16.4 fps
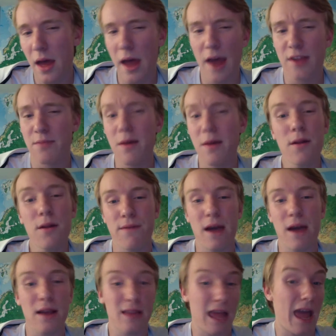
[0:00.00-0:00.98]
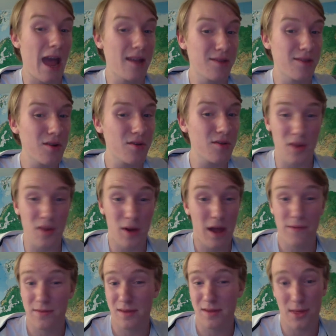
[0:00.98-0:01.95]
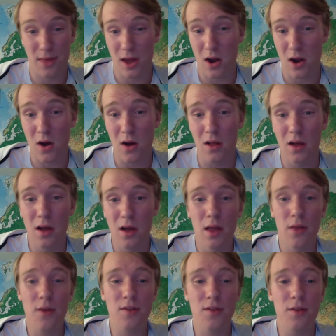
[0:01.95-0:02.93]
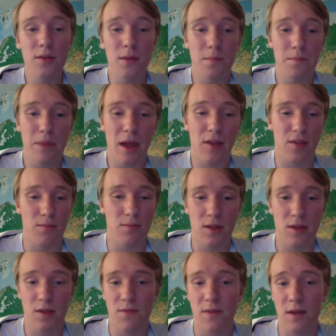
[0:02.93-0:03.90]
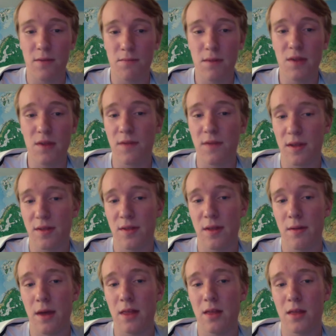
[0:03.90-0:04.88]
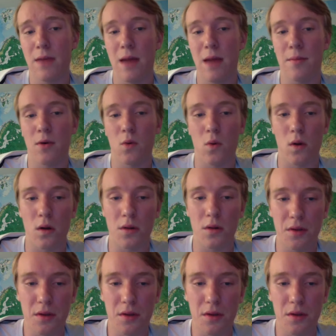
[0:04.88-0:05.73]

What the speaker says: As a matter of fact, anteaters don't have teeth at all. They're some of the biggest misfits in the mammal world.